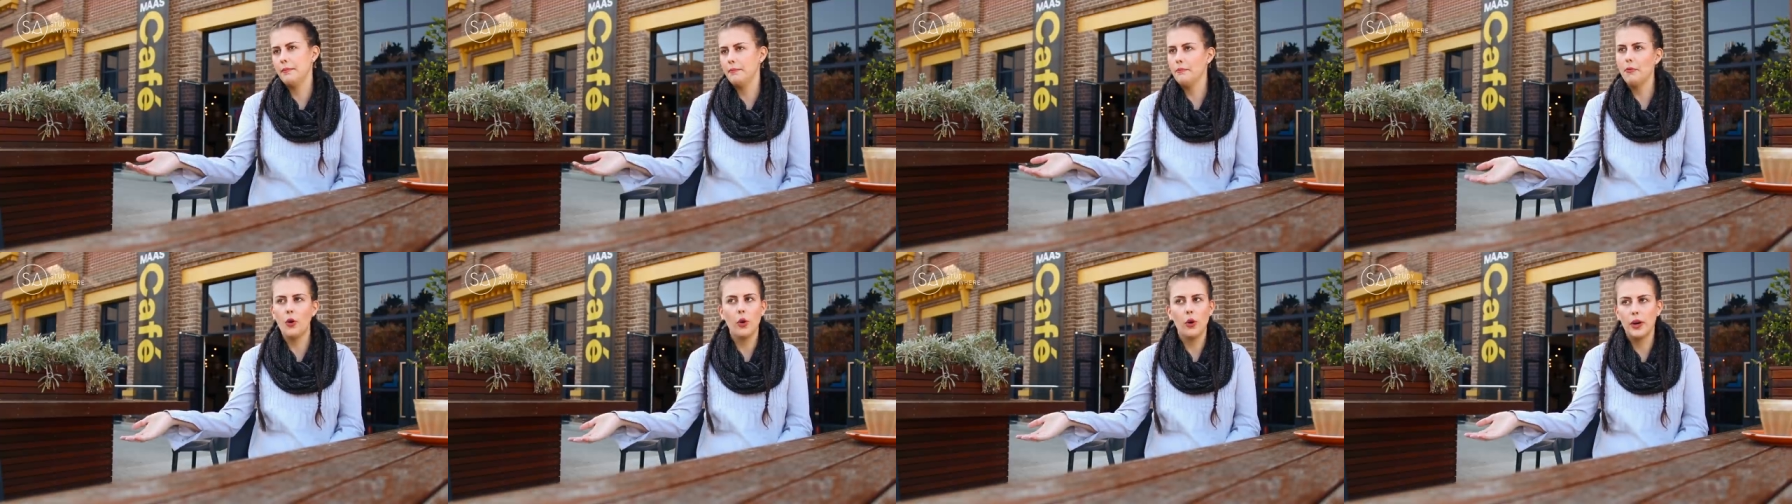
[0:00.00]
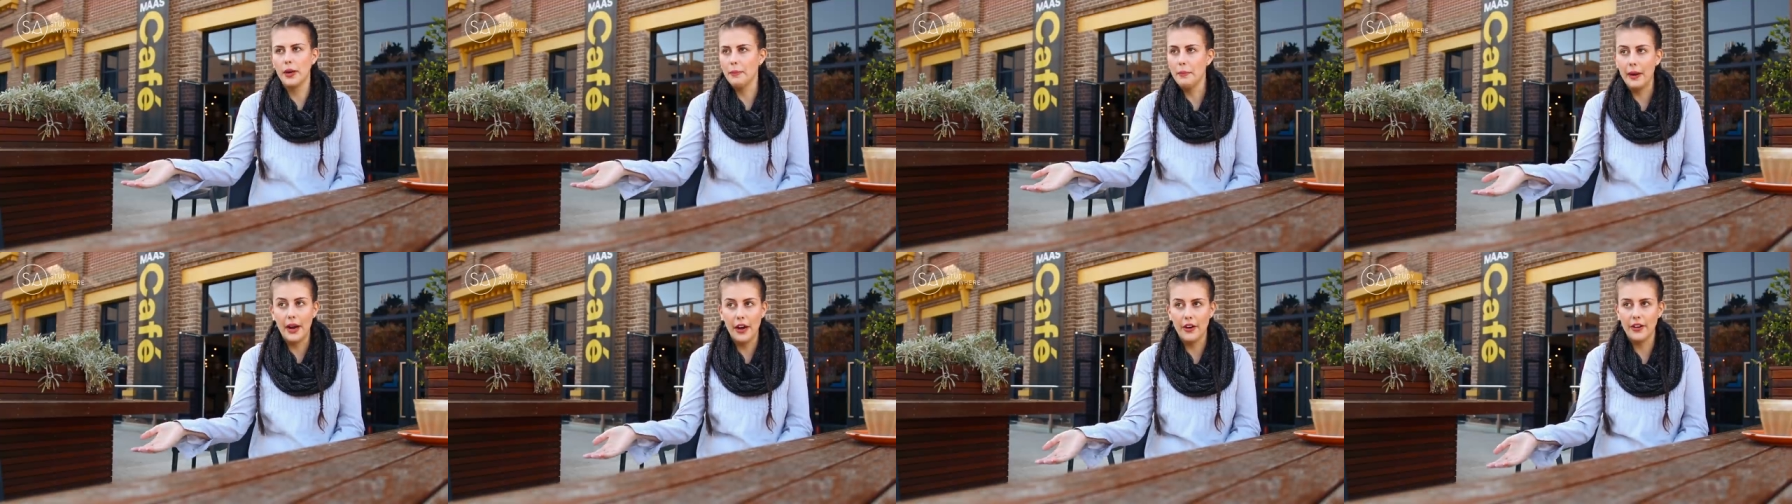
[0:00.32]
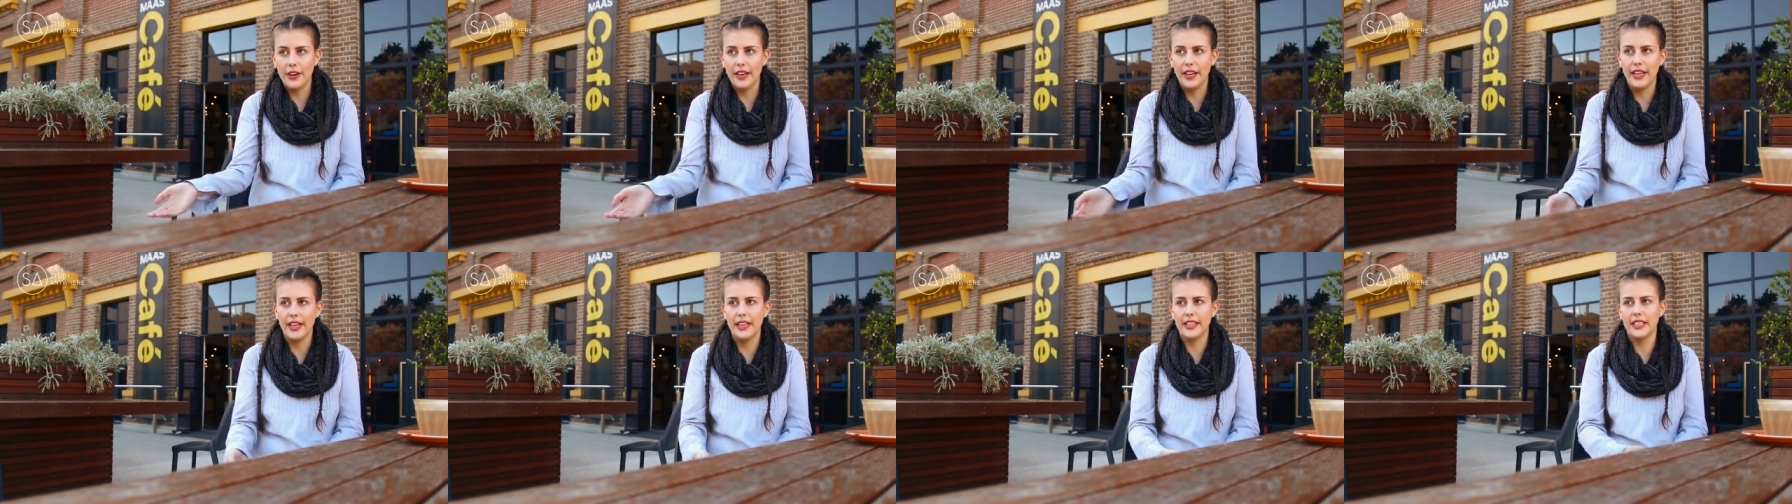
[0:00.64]
more
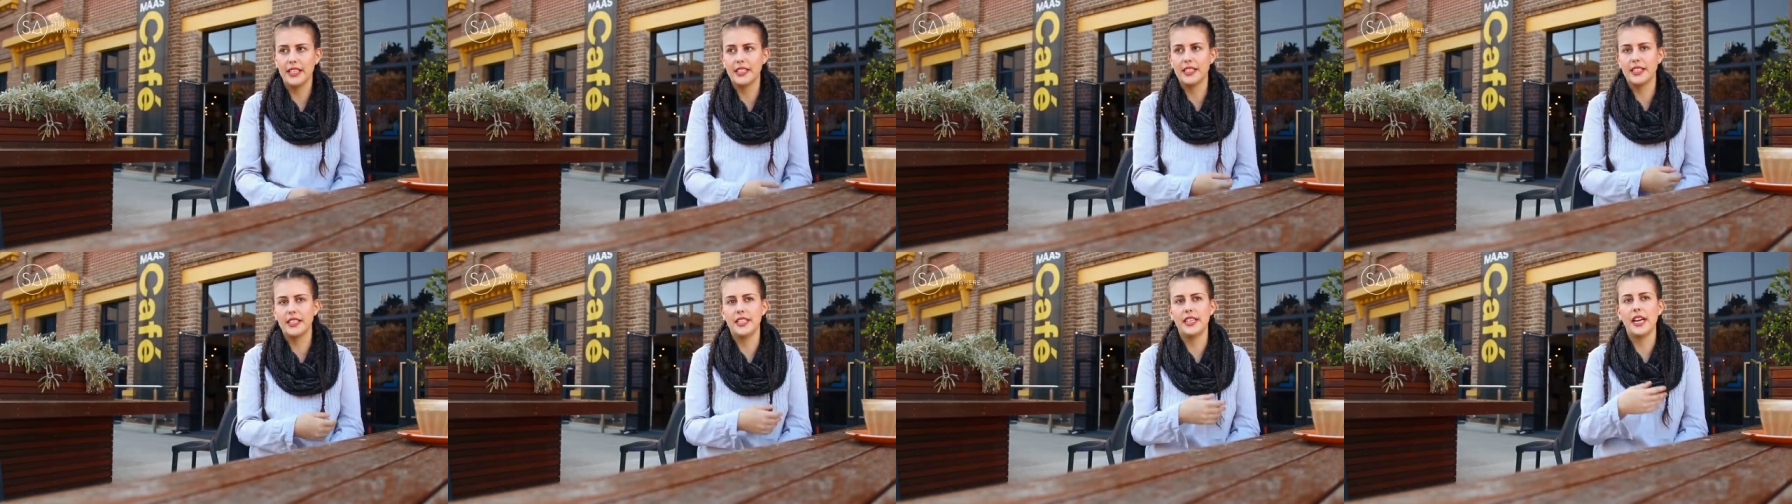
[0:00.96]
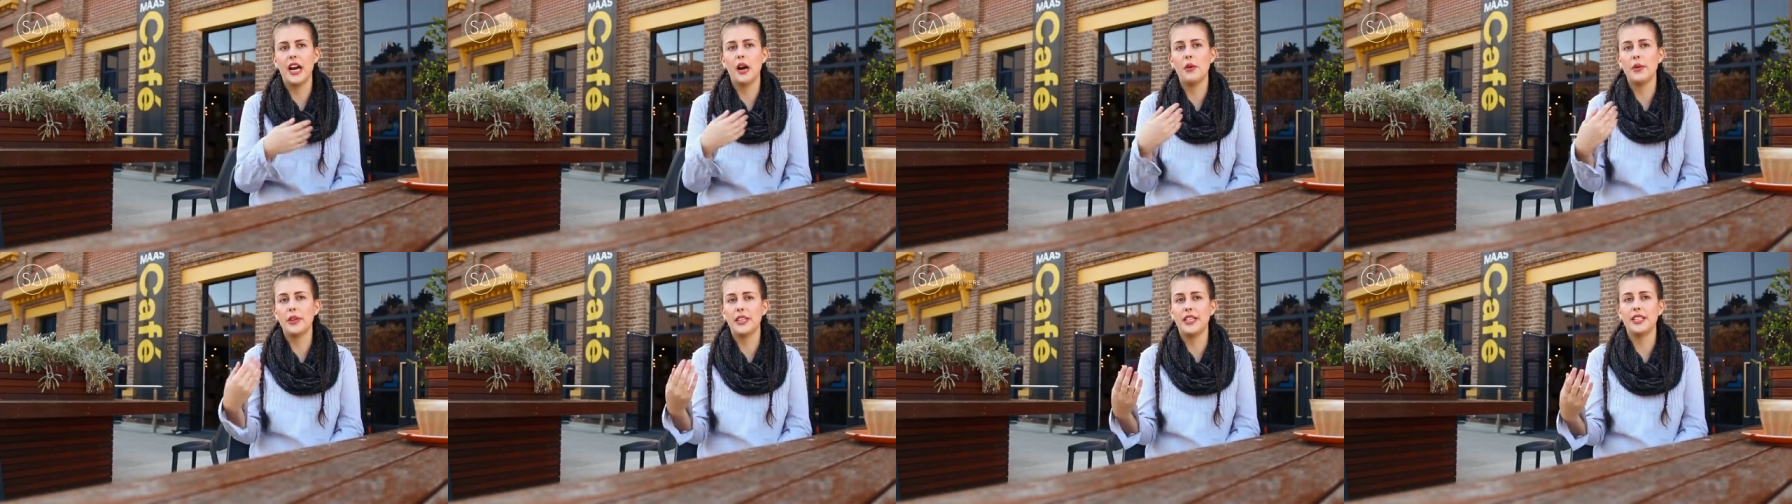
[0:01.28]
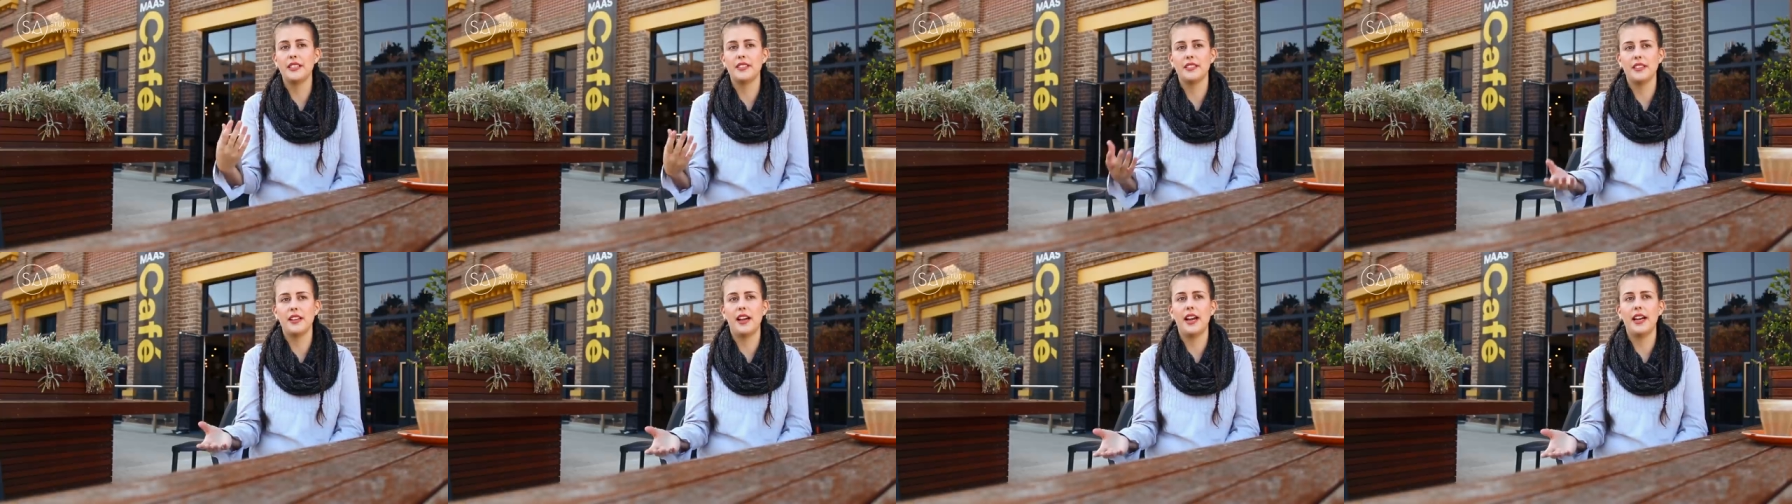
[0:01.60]
about it and see how it
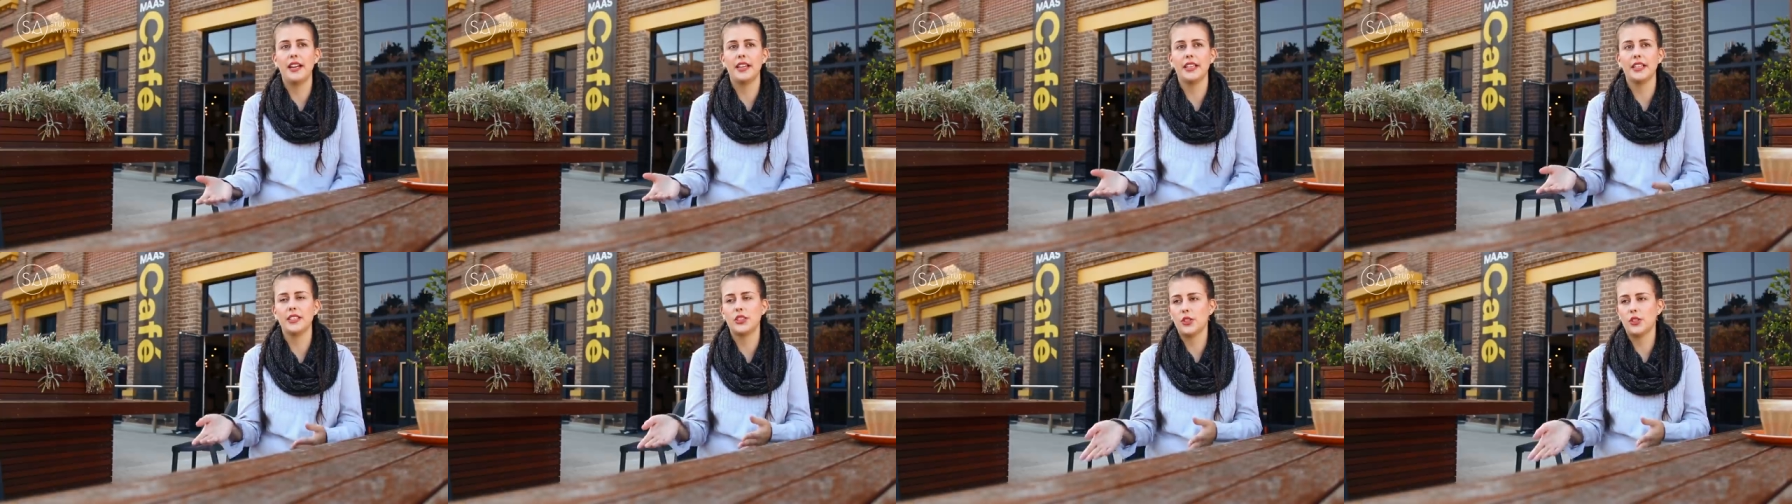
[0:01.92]
is like